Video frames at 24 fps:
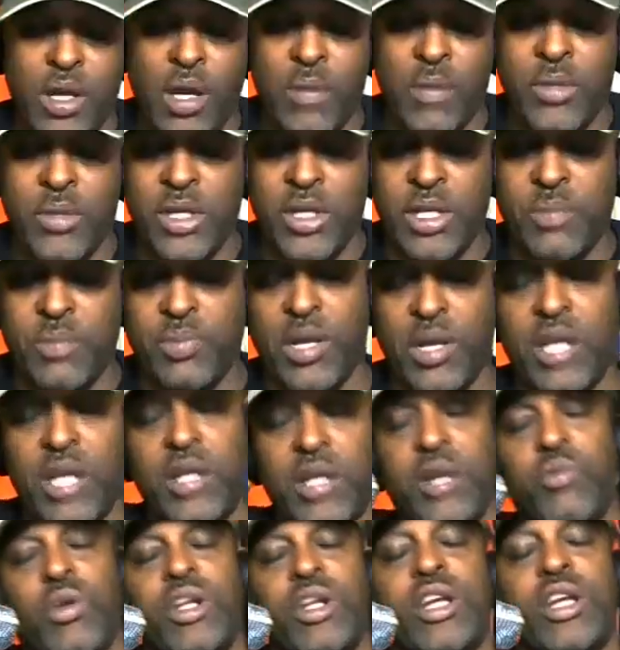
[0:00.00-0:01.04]
I mean, so he
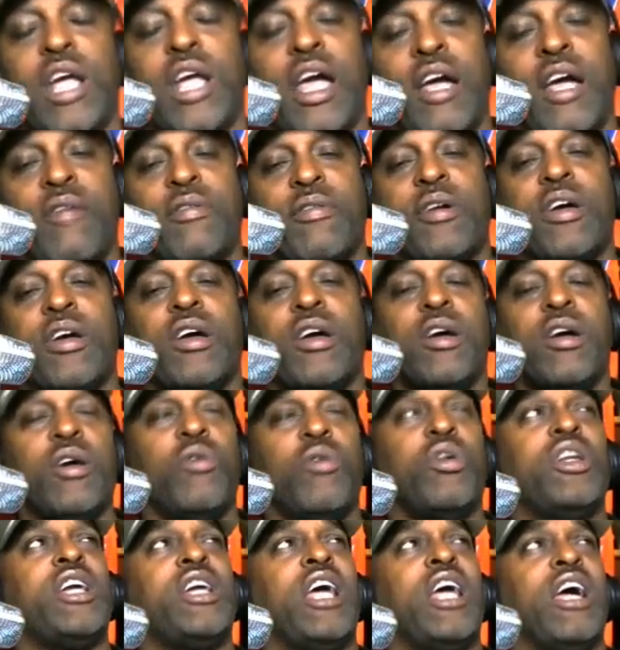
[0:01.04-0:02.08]
played.
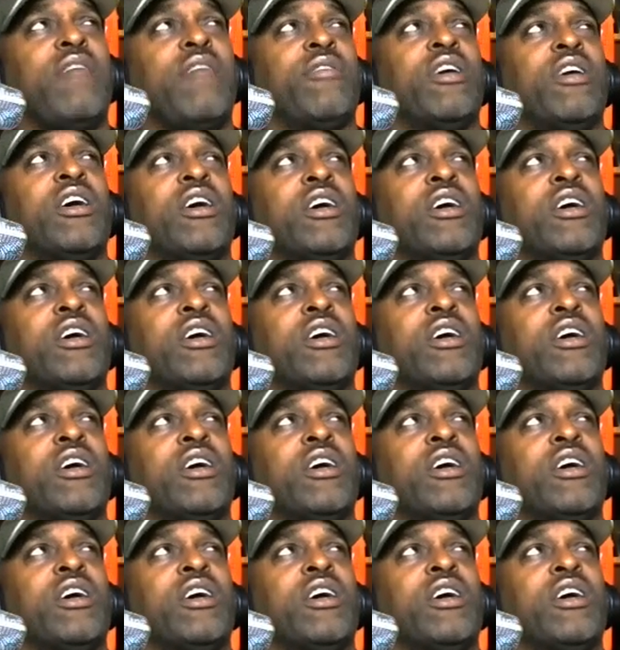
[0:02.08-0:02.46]
What did he have?